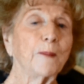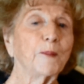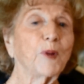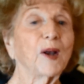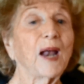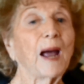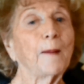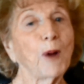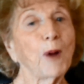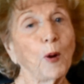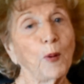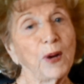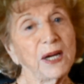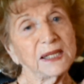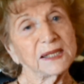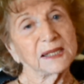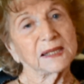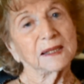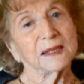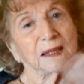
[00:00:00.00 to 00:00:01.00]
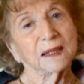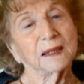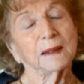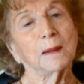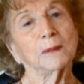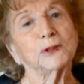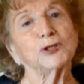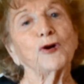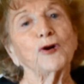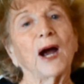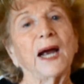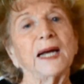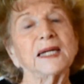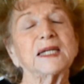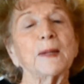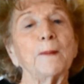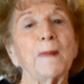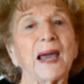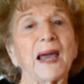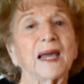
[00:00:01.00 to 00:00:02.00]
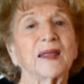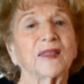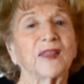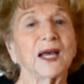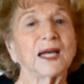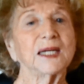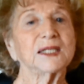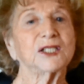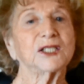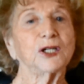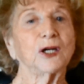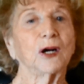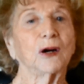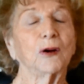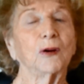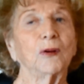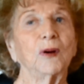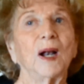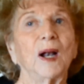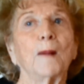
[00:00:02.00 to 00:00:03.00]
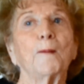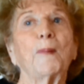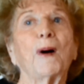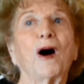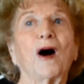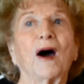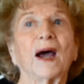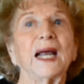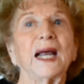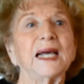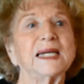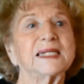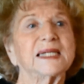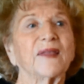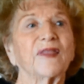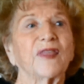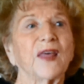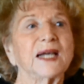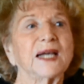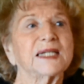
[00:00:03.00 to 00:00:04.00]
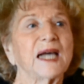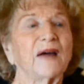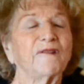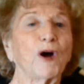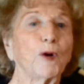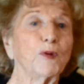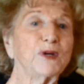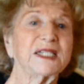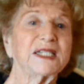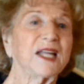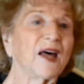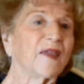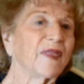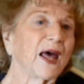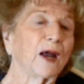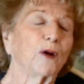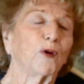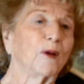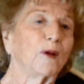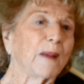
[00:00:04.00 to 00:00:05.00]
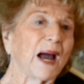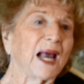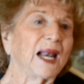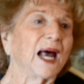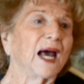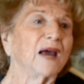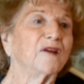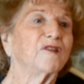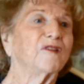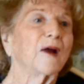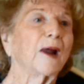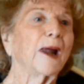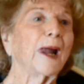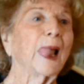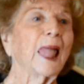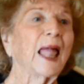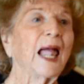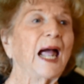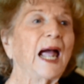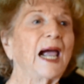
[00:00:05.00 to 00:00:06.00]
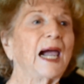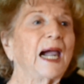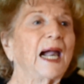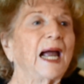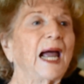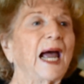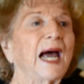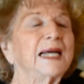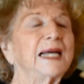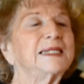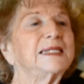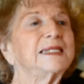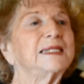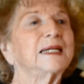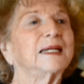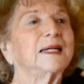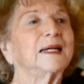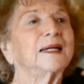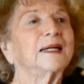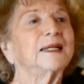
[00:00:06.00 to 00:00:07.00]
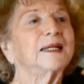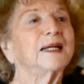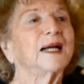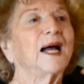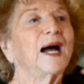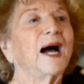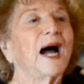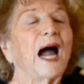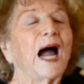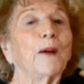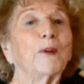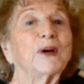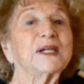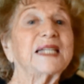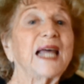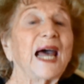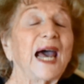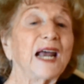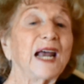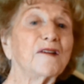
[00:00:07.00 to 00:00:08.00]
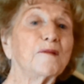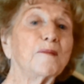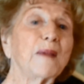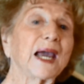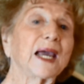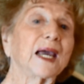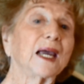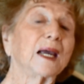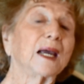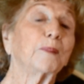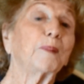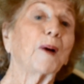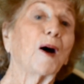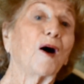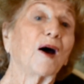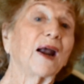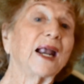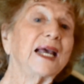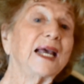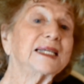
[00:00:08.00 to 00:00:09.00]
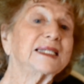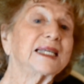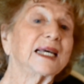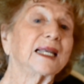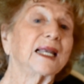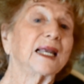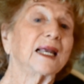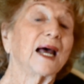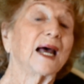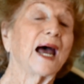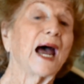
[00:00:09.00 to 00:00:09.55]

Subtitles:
well, I'm always trying to make things, you know, parties and things. I've always done that all my life. And I was the head of making parties and